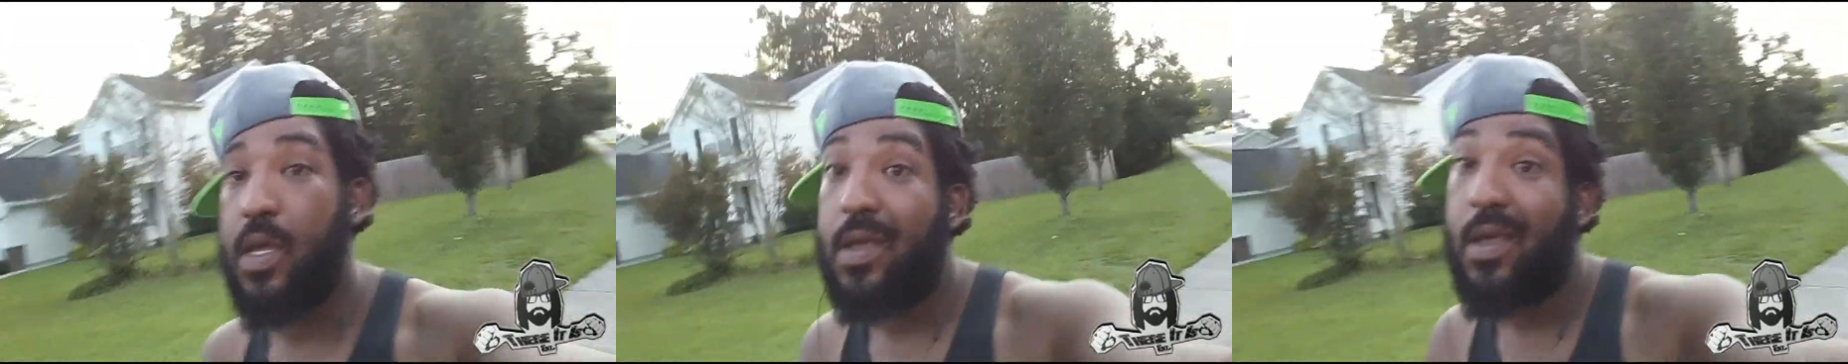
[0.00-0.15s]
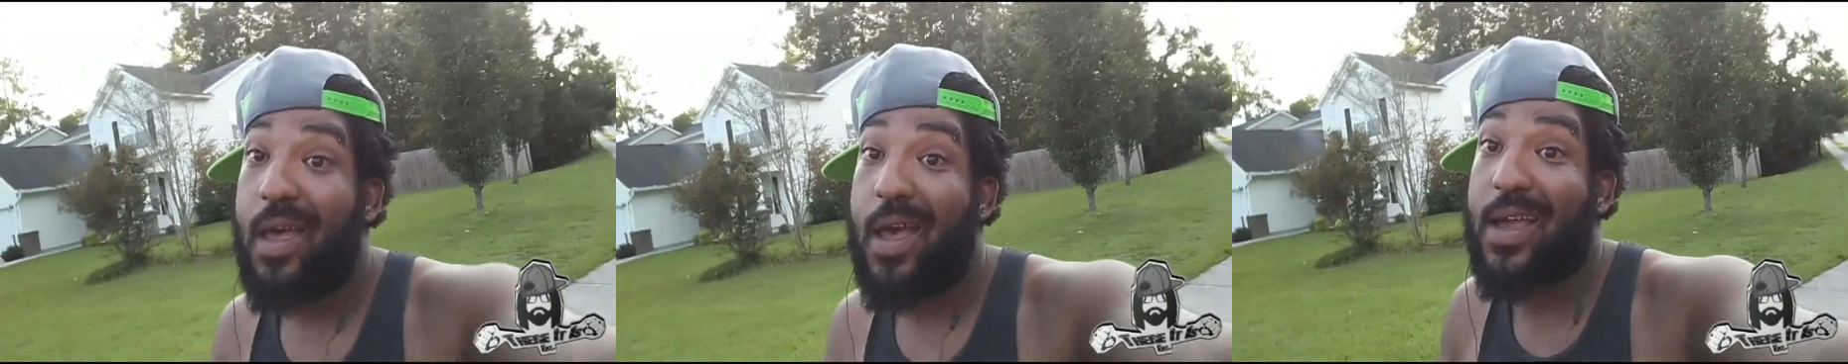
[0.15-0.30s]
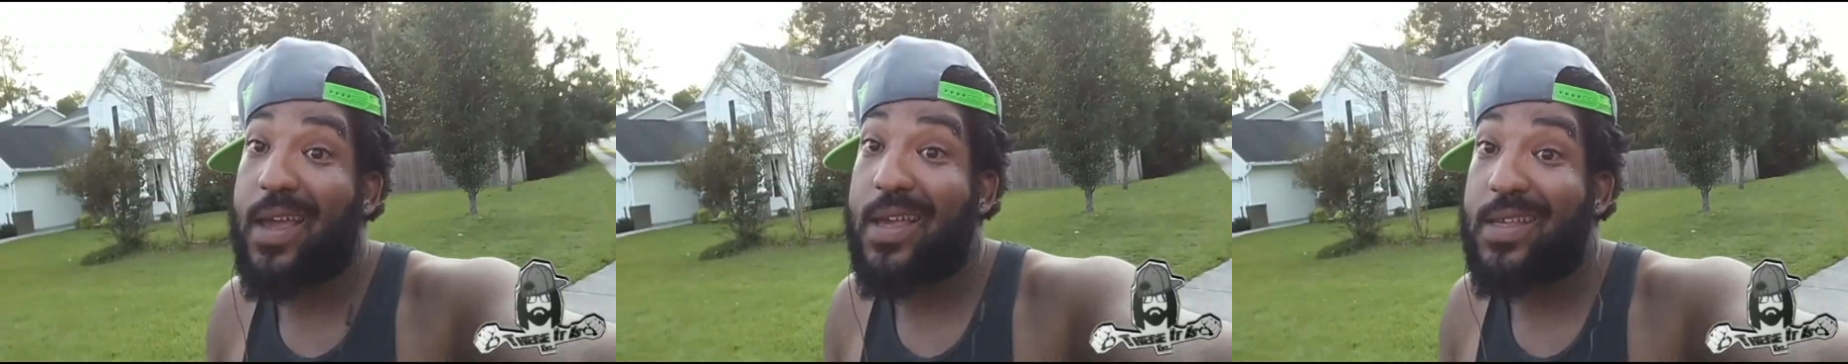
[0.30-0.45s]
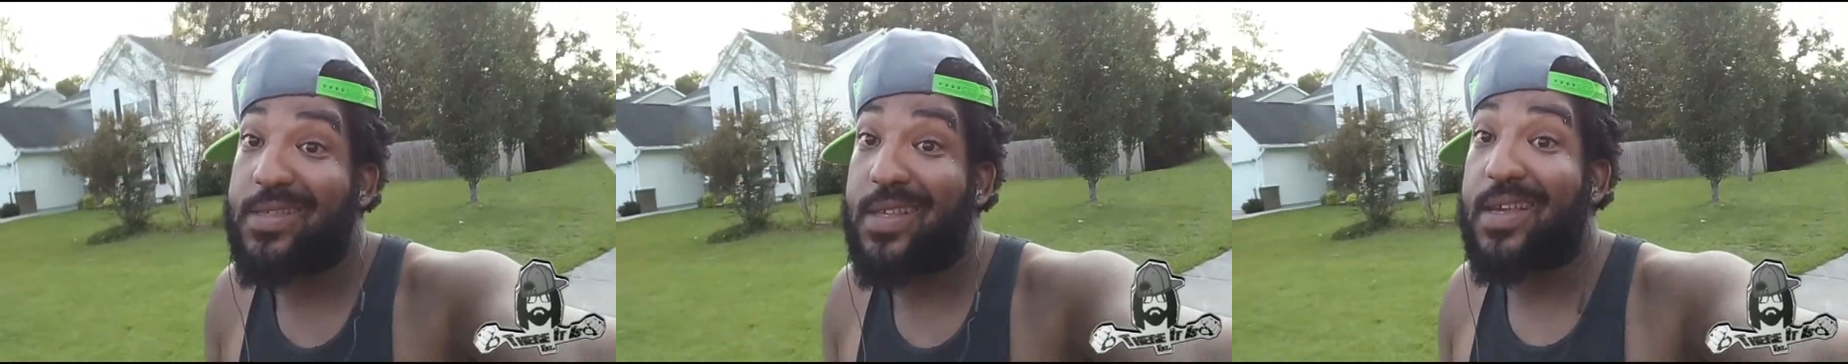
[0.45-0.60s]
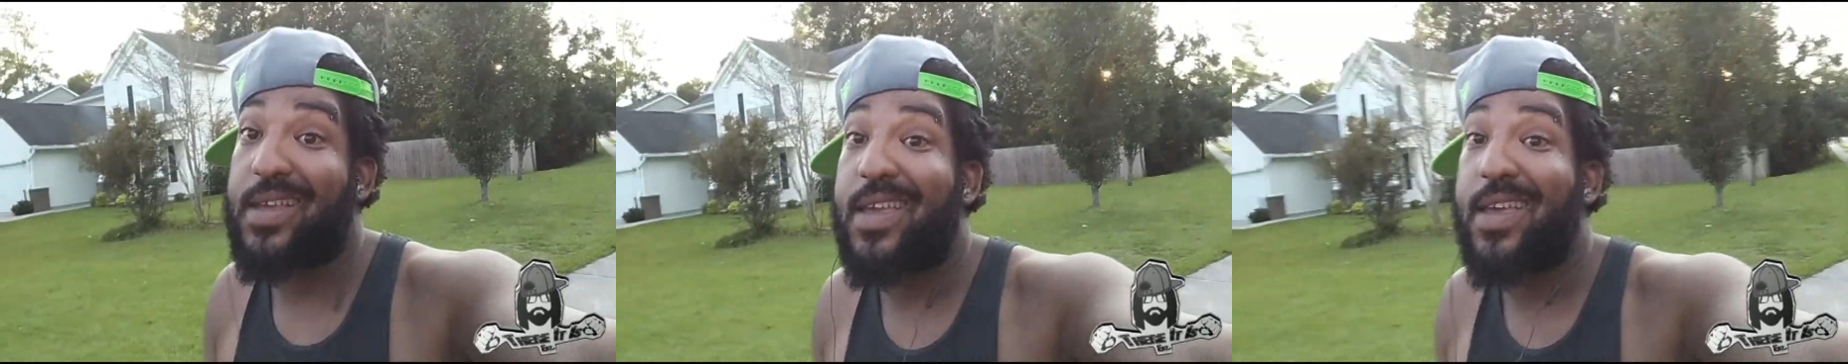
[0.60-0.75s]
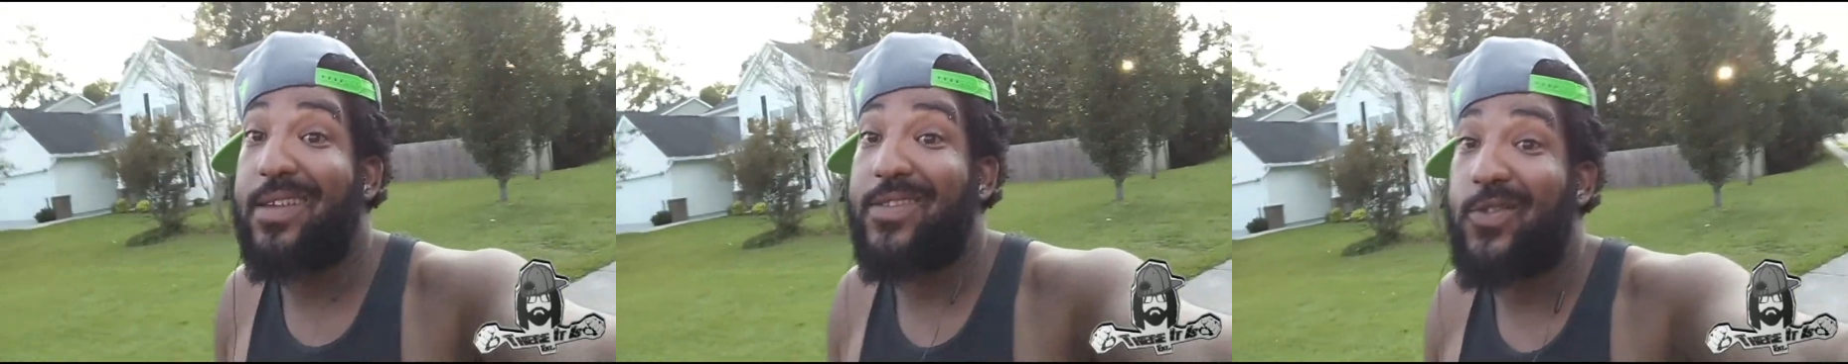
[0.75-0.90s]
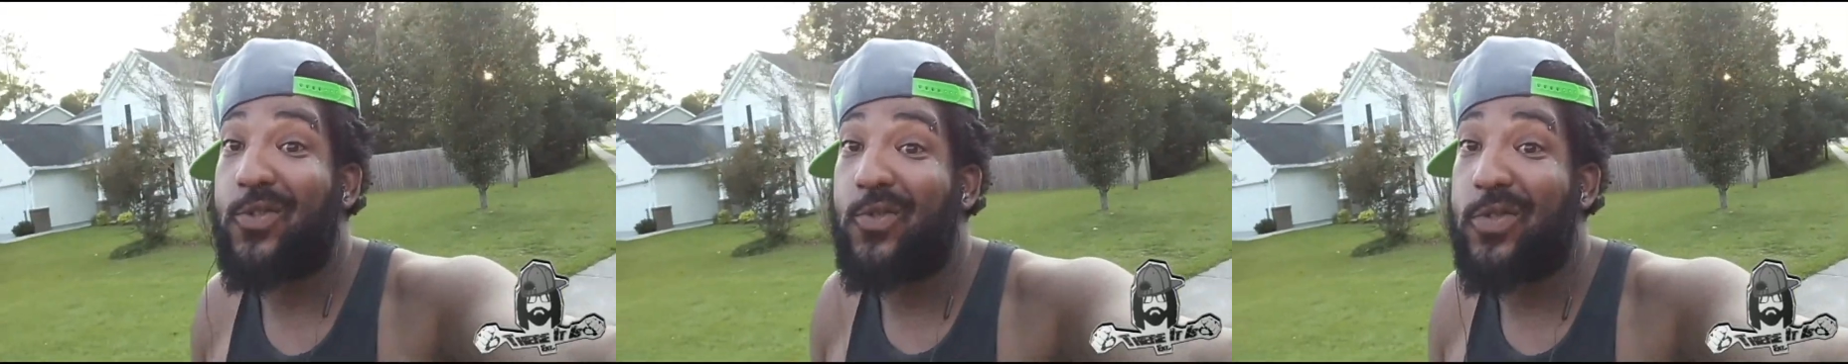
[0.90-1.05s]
I guess I can not do